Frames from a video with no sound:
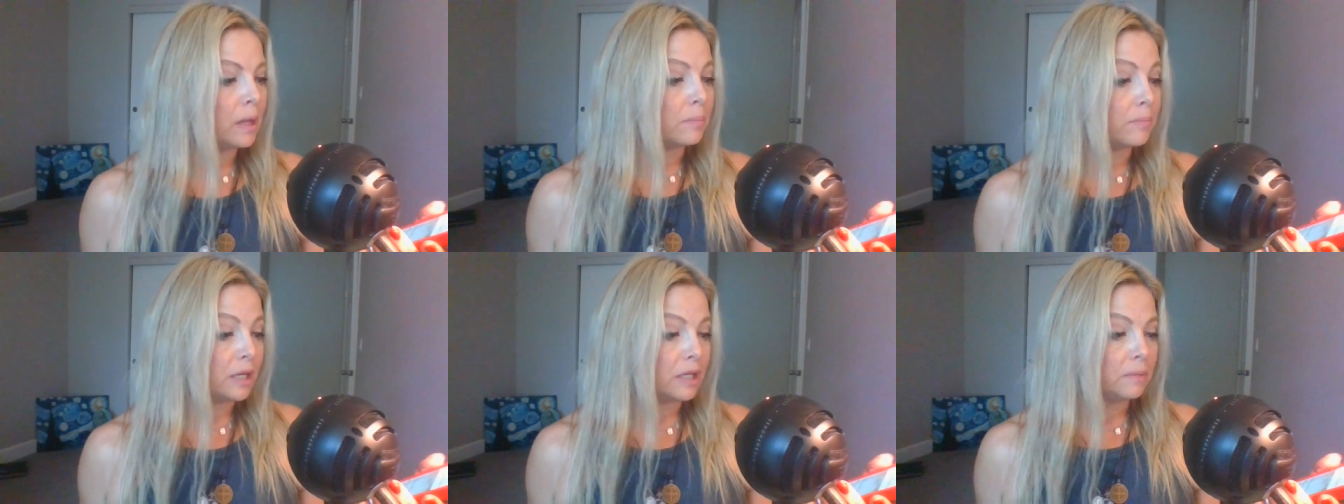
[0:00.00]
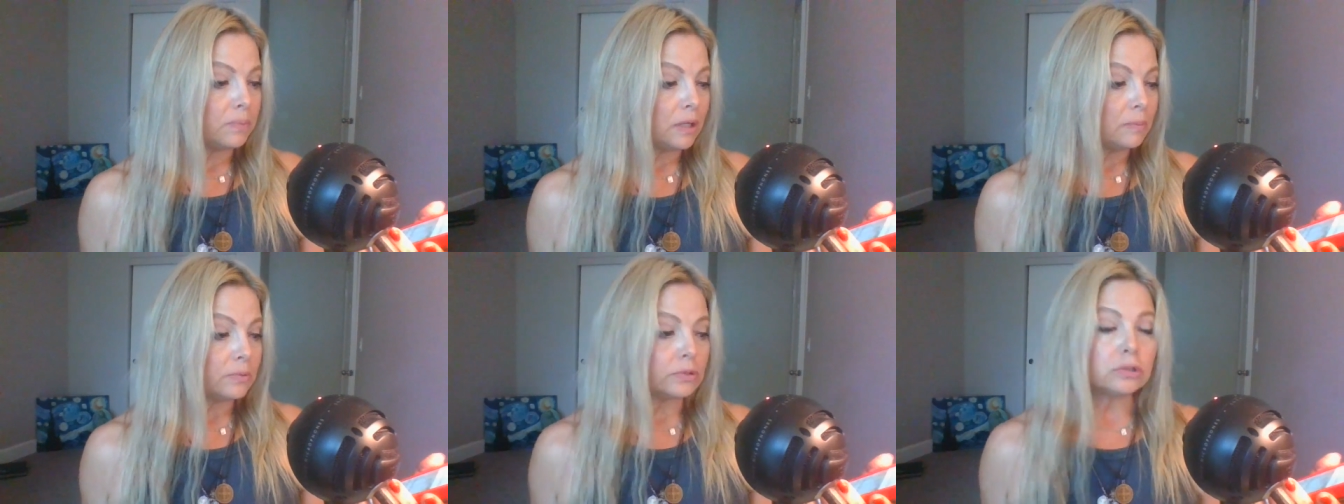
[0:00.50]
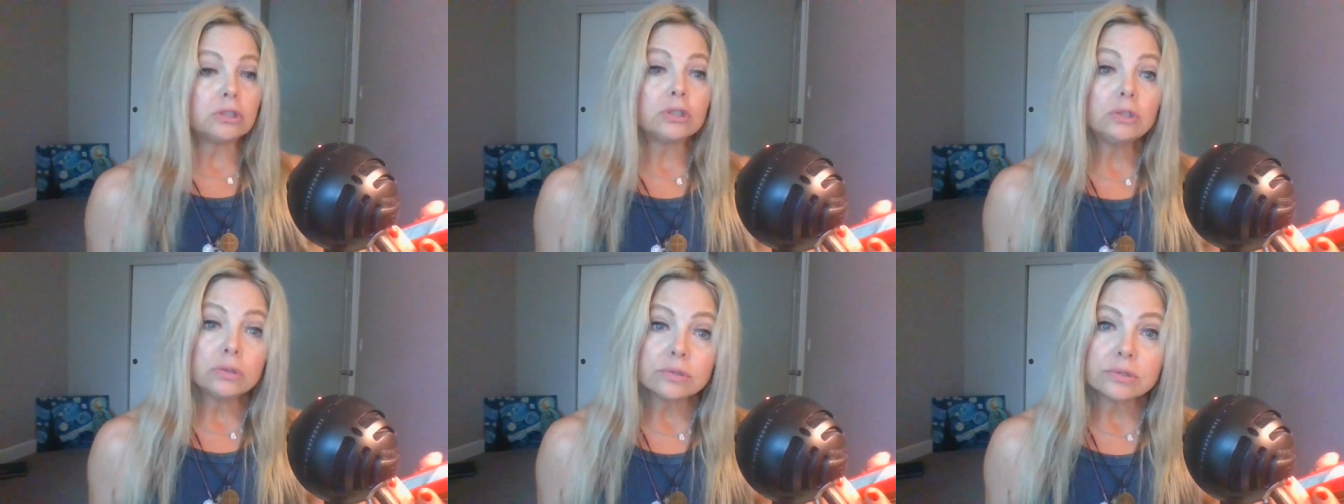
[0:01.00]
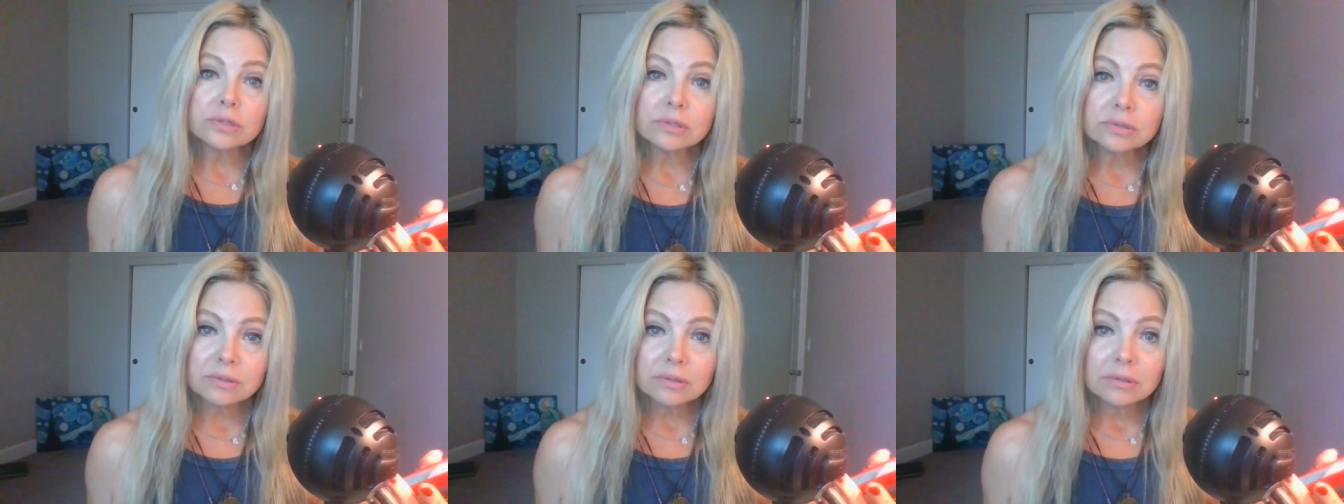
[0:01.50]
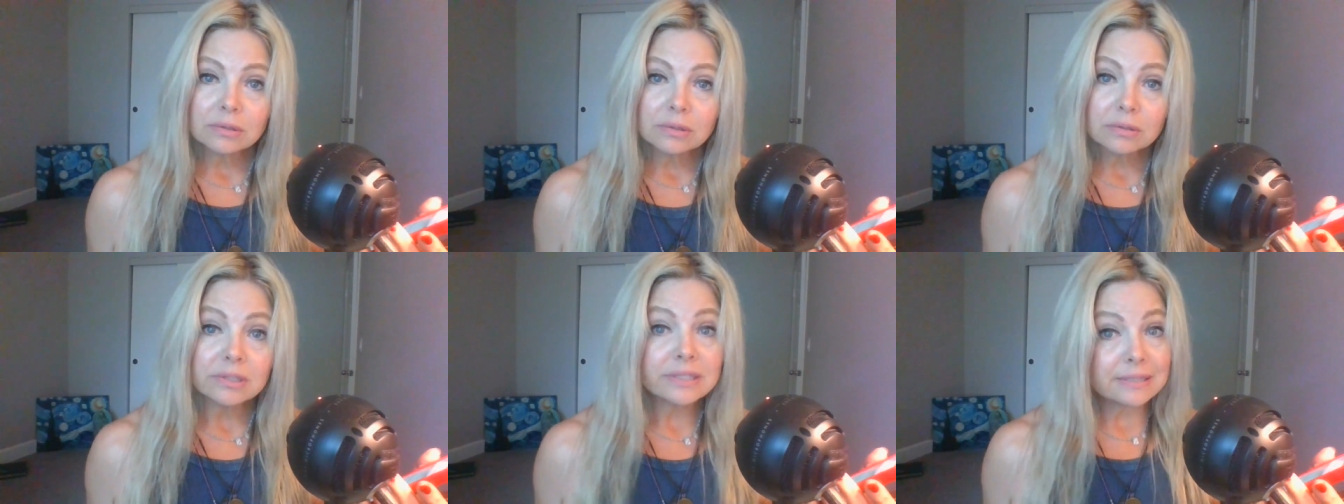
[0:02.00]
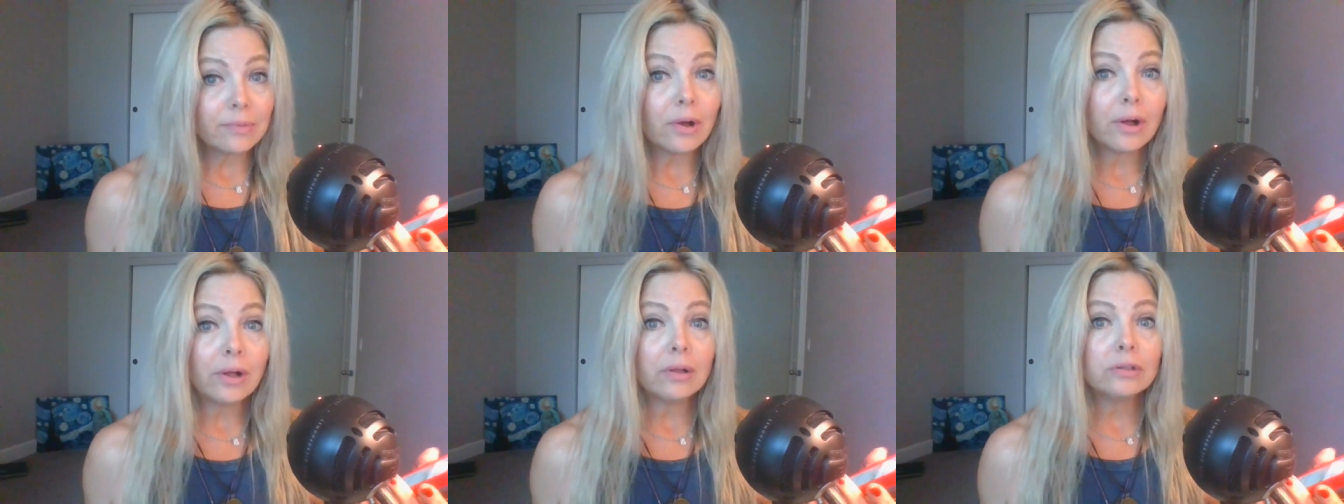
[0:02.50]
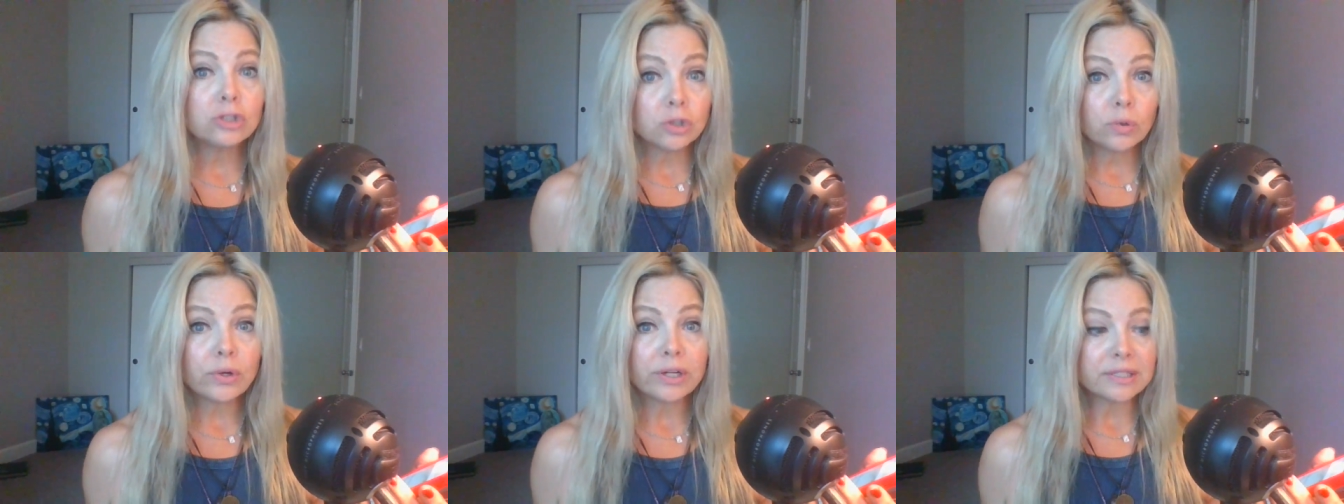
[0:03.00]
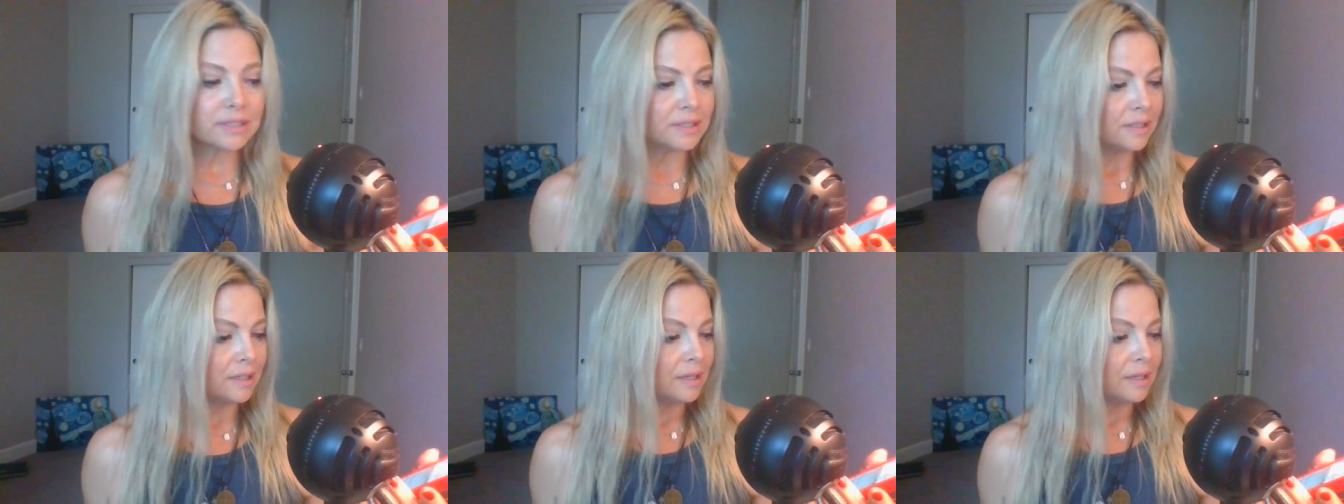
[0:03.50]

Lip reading: Many people lose the small joys